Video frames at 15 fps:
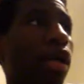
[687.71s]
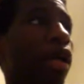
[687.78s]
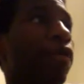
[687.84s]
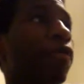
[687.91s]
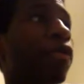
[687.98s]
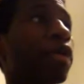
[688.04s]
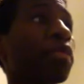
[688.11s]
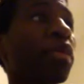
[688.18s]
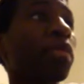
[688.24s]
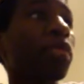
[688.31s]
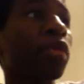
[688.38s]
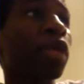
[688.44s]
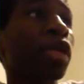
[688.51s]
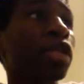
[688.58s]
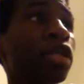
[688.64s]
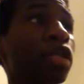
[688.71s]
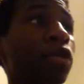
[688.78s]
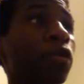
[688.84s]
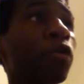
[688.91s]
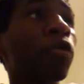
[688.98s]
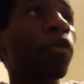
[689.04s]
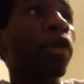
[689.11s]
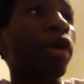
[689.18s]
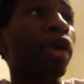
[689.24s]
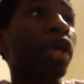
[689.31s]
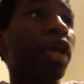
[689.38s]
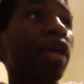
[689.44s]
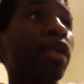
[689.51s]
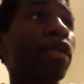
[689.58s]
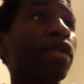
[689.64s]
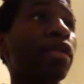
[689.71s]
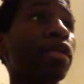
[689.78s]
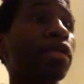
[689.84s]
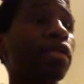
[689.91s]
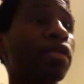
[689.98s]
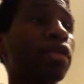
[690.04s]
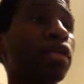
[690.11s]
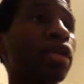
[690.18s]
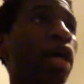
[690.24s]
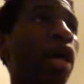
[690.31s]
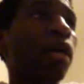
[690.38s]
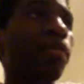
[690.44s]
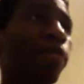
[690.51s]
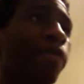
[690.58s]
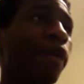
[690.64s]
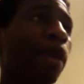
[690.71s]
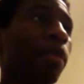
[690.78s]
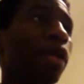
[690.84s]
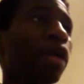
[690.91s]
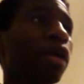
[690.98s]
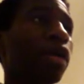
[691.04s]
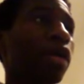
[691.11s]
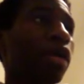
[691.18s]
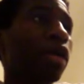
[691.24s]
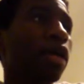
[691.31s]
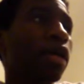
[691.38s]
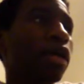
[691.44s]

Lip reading: And for other people, it's schoolwork and family.